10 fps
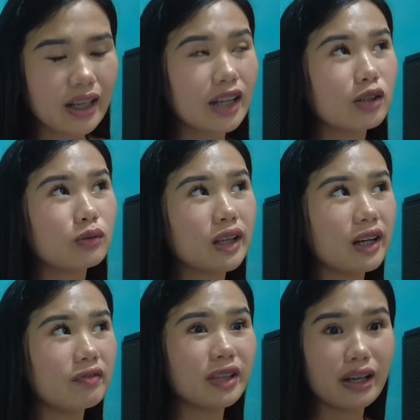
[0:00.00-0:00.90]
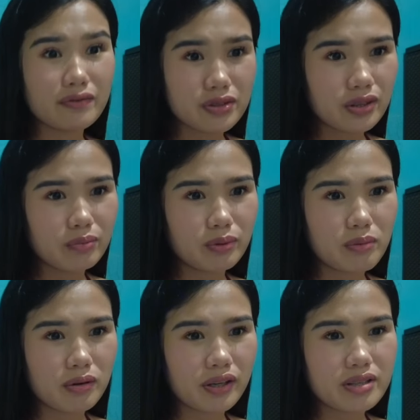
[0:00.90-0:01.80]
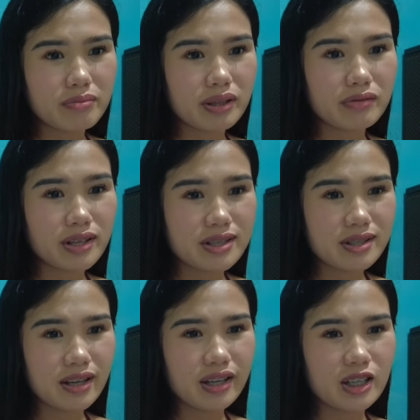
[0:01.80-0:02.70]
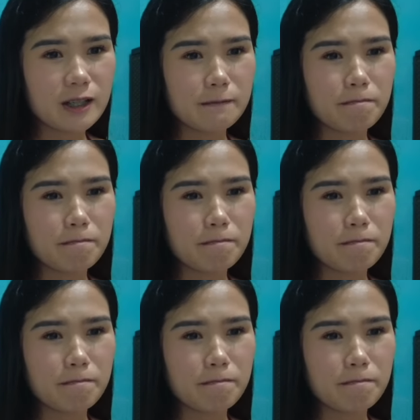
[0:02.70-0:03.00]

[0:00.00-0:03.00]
I don't have live stream tomorrow. It's my rest day.